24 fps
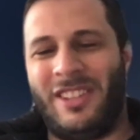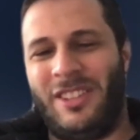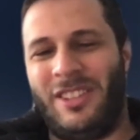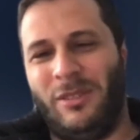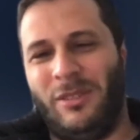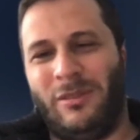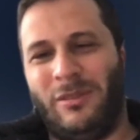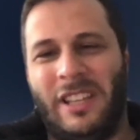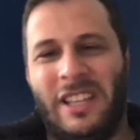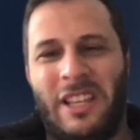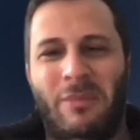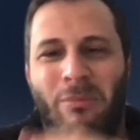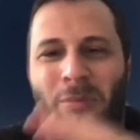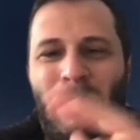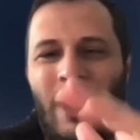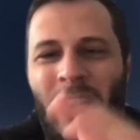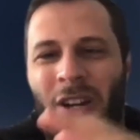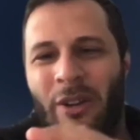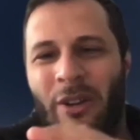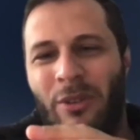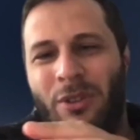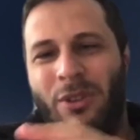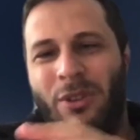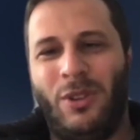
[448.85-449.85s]
like a
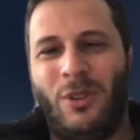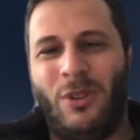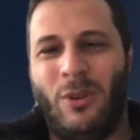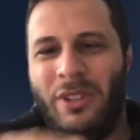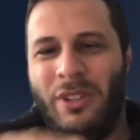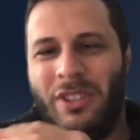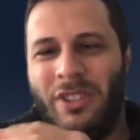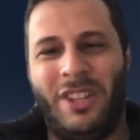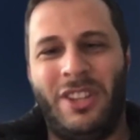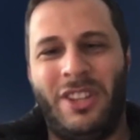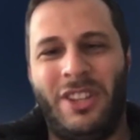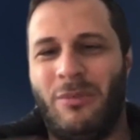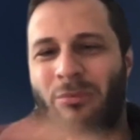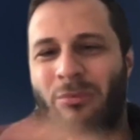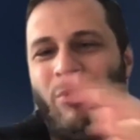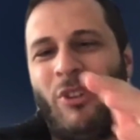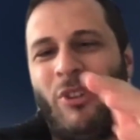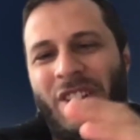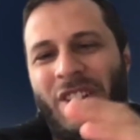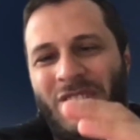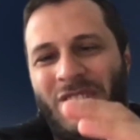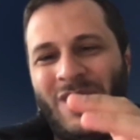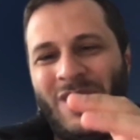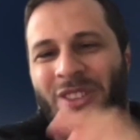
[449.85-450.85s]
Mario, you go and hit the
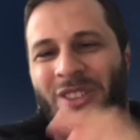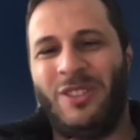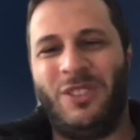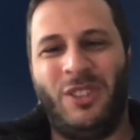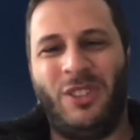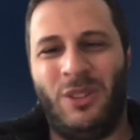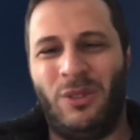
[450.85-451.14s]
bricks and,